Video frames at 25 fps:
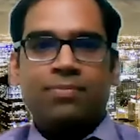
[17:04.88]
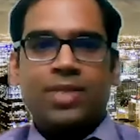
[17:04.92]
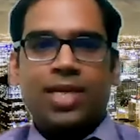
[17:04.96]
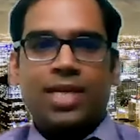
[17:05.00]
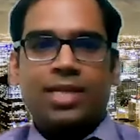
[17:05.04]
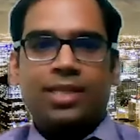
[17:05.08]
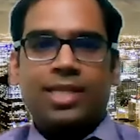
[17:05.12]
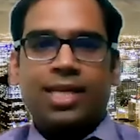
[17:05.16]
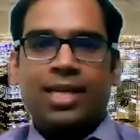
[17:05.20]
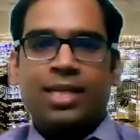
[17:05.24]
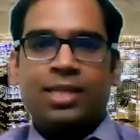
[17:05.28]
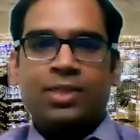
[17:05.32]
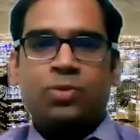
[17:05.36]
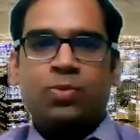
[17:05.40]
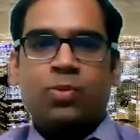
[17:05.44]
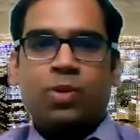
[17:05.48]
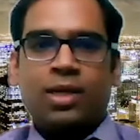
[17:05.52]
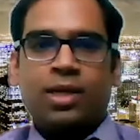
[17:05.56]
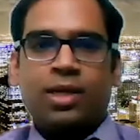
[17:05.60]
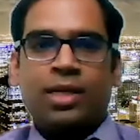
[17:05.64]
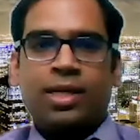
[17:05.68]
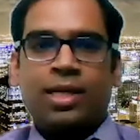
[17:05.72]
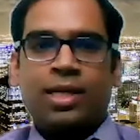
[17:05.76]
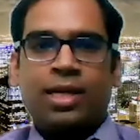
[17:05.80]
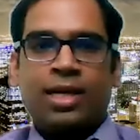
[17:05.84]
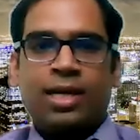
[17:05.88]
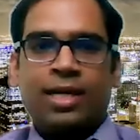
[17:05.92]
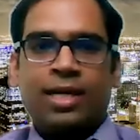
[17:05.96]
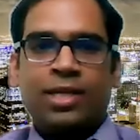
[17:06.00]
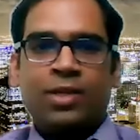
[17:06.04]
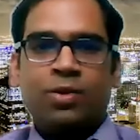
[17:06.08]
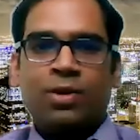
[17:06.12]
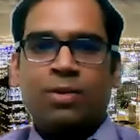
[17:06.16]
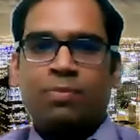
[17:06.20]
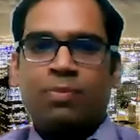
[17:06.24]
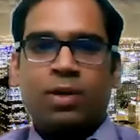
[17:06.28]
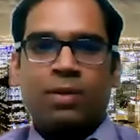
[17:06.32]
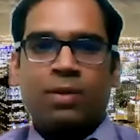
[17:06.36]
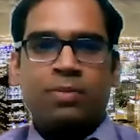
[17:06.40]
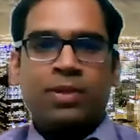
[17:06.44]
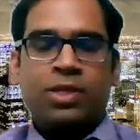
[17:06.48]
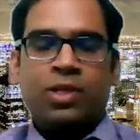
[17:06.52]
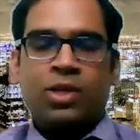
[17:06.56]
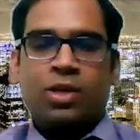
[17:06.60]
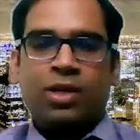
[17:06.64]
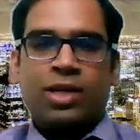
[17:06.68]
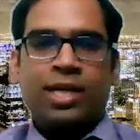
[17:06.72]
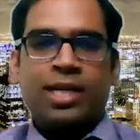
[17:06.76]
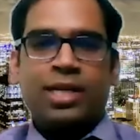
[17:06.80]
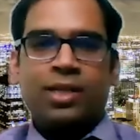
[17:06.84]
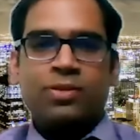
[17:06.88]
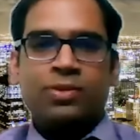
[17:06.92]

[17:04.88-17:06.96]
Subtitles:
tell us what you are probably talking